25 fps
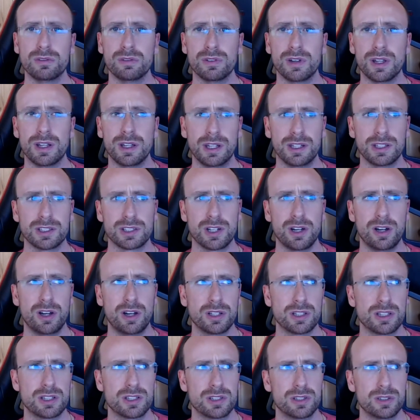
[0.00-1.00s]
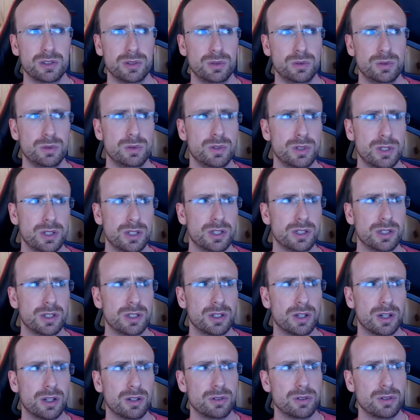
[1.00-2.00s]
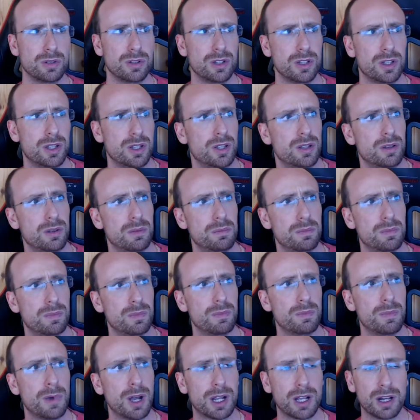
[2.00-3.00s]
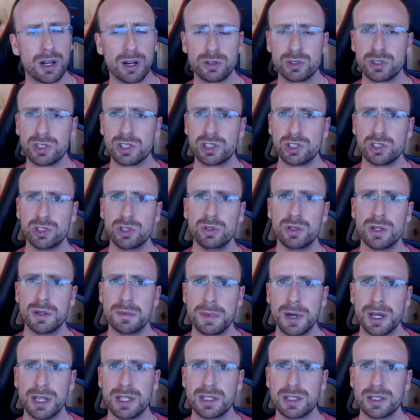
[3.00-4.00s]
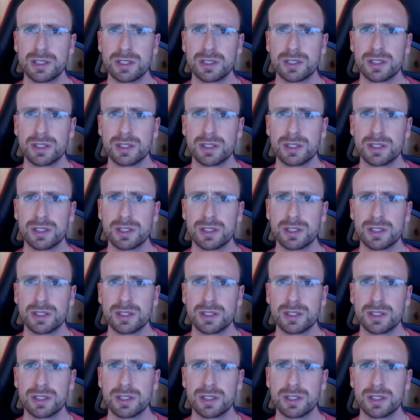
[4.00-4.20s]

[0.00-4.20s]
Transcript: and that's hard to, my closest uni mates,